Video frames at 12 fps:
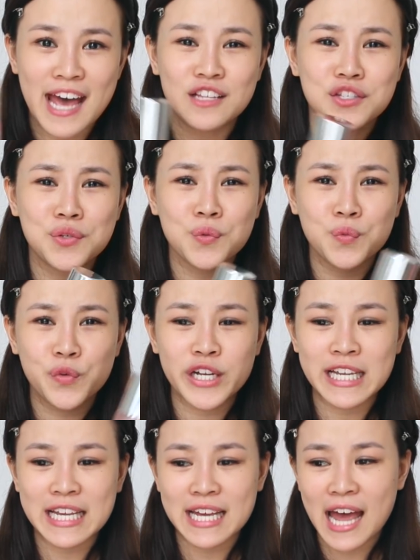And to
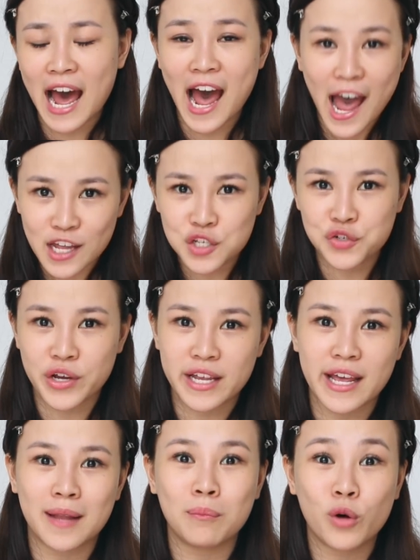really
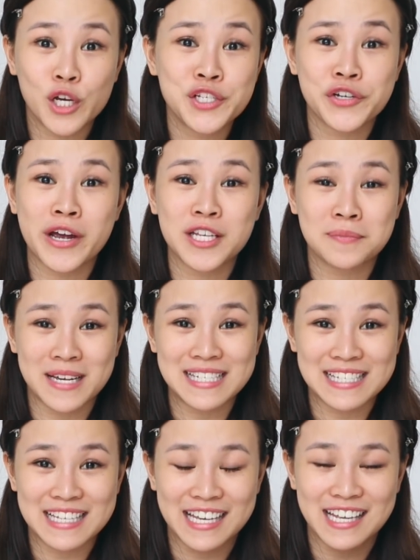hydrate and moisturize my
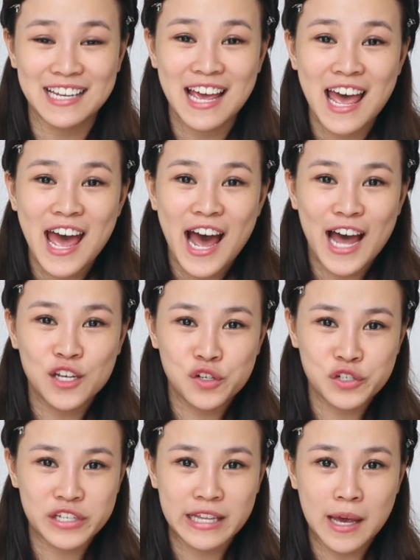skin, I
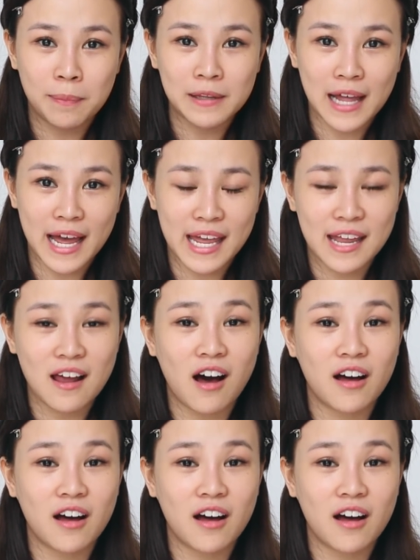usually apply it